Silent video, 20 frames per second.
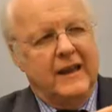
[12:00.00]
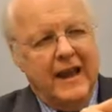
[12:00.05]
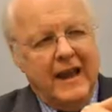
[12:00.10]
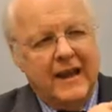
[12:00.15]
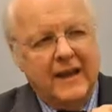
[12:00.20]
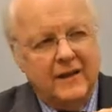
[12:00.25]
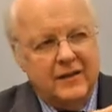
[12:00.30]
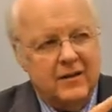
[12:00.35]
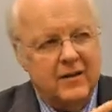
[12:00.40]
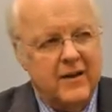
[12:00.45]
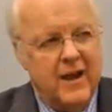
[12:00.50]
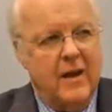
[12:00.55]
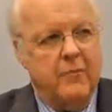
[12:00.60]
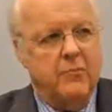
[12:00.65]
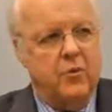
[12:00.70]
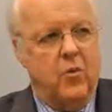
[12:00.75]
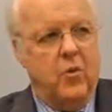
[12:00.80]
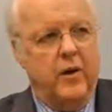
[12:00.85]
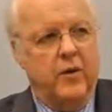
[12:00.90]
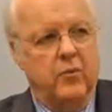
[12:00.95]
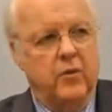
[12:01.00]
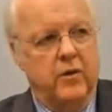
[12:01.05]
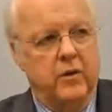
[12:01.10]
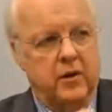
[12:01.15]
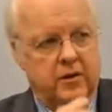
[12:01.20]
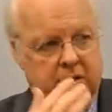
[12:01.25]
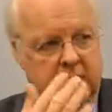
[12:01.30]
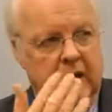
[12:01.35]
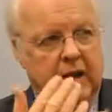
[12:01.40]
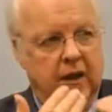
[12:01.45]
getting to that point where
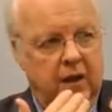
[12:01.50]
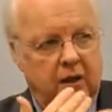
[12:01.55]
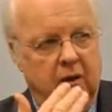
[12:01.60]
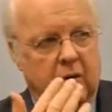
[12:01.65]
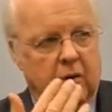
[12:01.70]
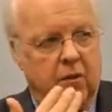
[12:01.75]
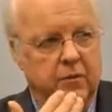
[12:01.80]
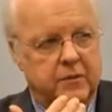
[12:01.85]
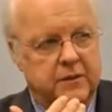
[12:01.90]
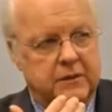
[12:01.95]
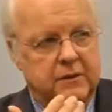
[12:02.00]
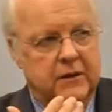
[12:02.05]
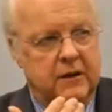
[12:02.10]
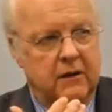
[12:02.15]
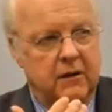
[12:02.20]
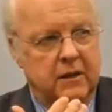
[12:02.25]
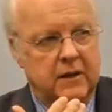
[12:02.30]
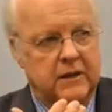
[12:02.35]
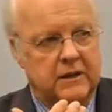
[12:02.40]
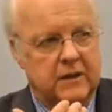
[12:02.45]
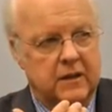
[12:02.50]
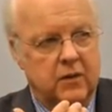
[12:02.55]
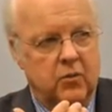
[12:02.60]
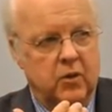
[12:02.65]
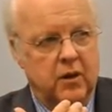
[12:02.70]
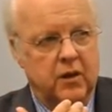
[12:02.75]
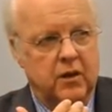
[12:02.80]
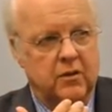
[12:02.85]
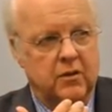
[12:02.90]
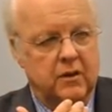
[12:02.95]
they're taking Europe seriously?
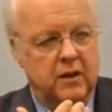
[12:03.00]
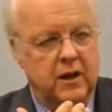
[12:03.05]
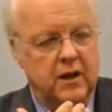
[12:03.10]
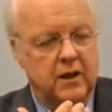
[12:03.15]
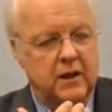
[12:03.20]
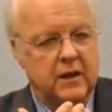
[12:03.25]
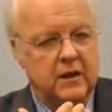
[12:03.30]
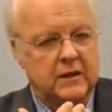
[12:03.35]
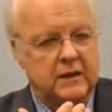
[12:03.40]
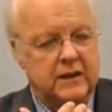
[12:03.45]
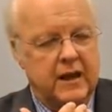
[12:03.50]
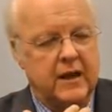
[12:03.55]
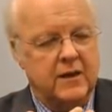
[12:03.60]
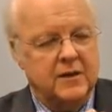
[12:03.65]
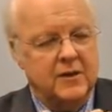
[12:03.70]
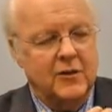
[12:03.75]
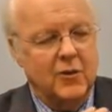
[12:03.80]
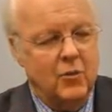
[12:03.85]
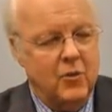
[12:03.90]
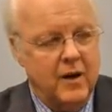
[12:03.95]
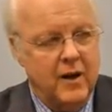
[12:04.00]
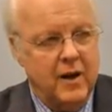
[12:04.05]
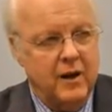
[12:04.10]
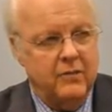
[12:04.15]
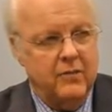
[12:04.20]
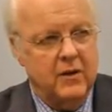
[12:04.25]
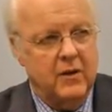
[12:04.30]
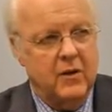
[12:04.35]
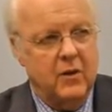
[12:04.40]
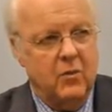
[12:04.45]
What do you think stands in the way
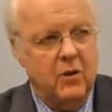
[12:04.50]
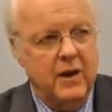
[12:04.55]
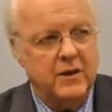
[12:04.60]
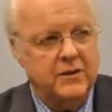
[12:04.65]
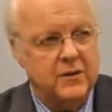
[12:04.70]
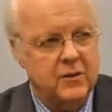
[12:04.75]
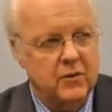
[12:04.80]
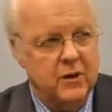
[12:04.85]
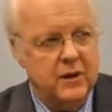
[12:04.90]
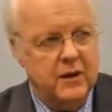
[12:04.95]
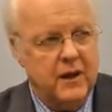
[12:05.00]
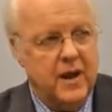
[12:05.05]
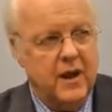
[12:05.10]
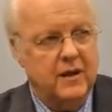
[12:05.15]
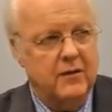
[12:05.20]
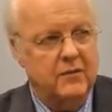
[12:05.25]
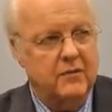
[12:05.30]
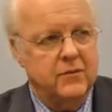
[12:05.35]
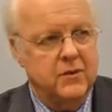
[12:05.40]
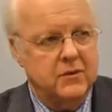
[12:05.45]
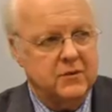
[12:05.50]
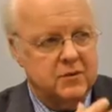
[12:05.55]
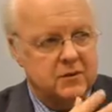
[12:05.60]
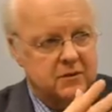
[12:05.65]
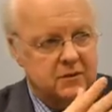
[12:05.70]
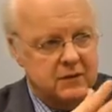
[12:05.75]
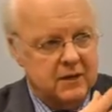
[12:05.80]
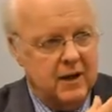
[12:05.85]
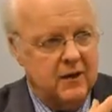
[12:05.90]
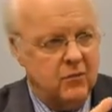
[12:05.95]
of the U.S. doing that? You've just
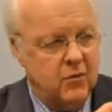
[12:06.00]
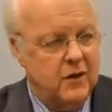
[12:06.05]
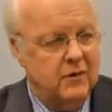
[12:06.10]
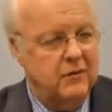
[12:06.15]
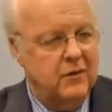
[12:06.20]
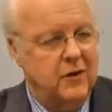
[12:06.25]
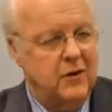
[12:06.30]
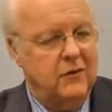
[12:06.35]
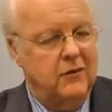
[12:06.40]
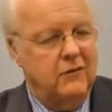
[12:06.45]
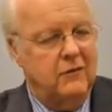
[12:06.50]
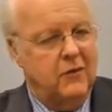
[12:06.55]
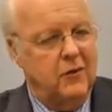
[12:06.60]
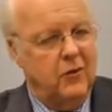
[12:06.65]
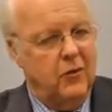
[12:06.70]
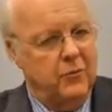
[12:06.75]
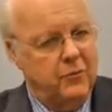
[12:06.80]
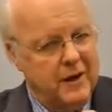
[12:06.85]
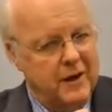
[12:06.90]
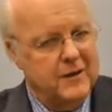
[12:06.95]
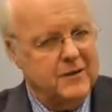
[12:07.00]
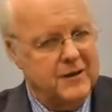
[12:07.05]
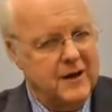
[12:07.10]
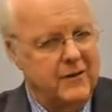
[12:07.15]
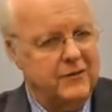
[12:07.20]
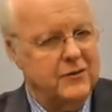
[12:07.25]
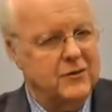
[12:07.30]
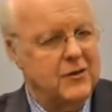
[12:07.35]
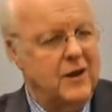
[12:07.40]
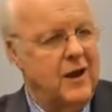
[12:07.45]
said what the Europeans
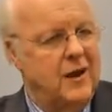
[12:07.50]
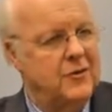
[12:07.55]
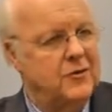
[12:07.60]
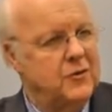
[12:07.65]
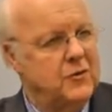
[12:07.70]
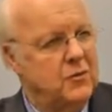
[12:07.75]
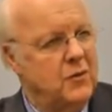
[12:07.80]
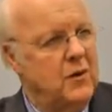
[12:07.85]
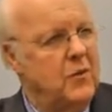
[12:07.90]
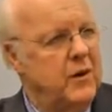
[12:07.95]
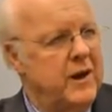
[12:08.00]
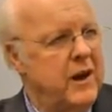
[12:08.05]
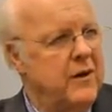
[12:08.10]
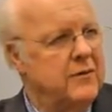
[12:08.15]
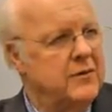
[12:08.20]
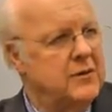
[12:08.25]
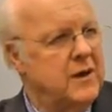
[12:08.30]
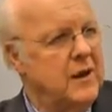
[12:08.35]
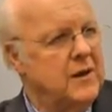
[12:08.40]
have as challenges. What do we have as